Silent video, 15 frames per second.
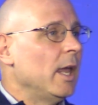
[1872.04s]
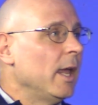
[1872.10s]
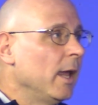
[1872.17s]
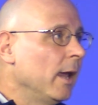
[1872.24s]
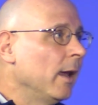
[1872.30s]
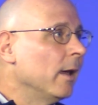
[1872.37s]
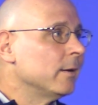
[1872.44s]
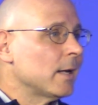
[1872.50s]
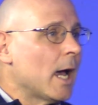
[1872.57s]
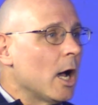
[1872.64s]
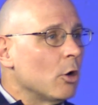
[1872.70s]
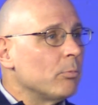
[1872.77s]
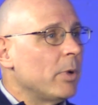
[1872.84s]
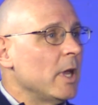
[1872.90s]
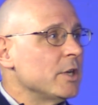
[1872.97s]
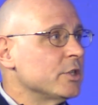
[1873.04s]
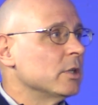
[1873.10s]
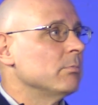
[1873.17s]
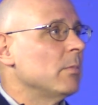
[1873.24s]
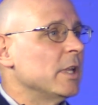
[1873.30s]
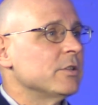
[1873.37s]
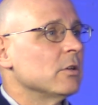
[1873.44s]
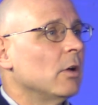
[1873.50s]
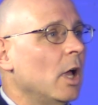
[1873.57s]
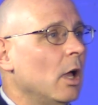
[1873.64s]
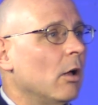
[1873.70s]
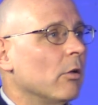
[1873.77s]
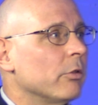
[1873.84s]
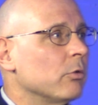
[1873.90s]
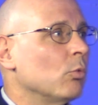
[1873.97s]
and outpatient mental
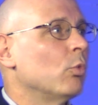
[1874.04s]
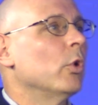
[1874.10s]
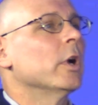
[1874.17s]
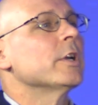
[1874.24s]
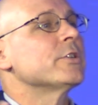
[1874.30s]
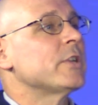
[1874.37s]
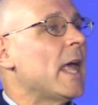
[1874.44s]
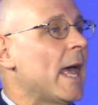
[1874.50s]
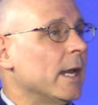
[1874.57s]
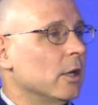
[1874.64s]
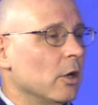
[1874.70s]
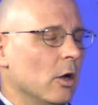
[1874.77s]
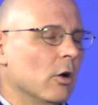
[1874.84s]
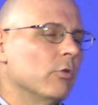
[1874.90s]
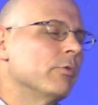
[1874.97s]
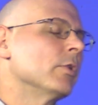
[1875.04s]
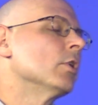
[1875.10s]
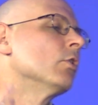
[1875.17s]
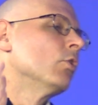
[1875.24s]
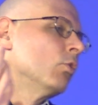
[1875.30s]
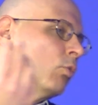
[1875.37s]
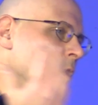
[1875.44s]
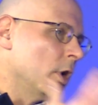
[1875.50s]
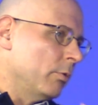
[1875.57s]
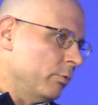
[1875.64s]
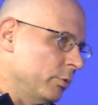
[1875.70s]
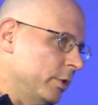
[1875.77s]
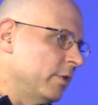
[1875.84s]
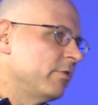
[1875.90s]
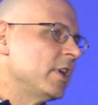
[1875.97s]
health, where does that go? Well,
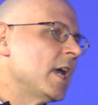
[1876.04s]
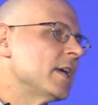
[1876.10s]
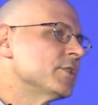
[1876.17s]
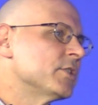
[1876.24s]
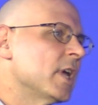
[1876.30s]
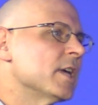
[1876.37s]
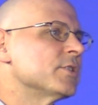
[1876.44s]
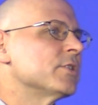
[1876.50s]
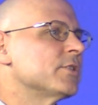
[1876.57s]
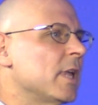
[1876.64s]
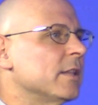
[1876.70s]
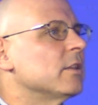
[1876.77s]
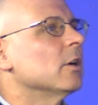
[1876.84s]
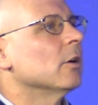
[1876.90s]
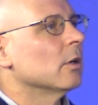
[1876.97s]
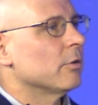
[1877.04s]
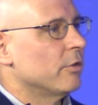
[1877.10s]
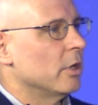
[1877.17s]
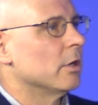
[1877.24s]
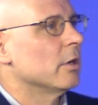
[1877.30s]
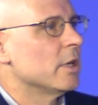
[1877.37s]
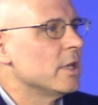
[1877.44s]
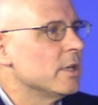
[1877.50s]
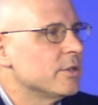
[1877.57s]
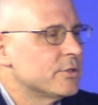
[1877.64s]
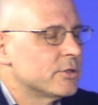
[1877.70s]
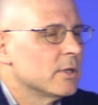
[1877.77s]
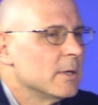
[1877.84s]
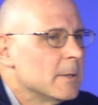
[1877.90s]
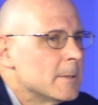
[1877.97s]
what the VA says is that there, there
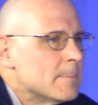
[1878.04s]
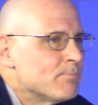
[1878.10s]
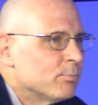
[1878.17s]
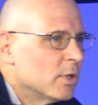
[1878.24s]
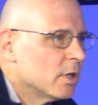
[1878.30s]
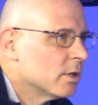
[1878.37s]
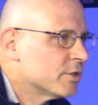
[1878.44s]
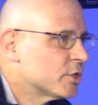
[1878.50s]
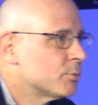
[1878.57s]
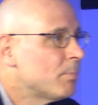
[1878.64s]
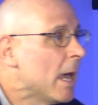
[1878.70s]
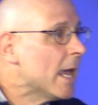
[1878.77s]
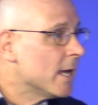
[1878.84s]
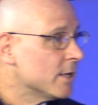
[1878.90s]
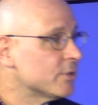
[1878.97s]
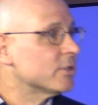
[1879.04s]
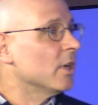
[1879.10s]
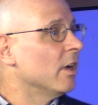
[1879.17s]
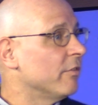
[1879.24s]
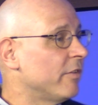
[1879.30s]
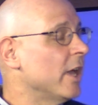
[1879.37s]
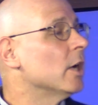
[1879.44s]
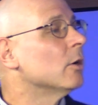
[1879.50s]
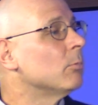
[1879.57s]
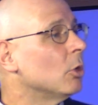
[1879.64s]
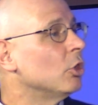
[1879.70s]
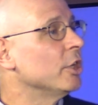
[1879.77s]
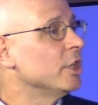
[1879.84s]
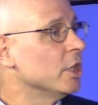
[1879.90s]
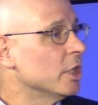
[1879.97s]
is space
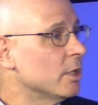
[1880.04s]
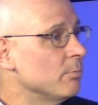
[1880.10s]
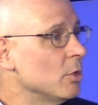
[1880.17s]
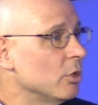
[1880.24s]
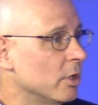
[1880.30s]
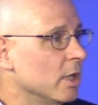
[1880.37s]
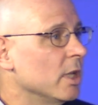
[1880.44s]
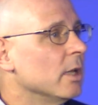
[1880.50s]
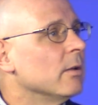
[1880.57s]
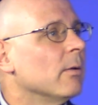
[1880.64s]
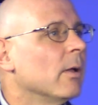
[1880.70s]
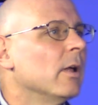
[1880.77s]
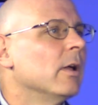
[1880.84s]
available in the community.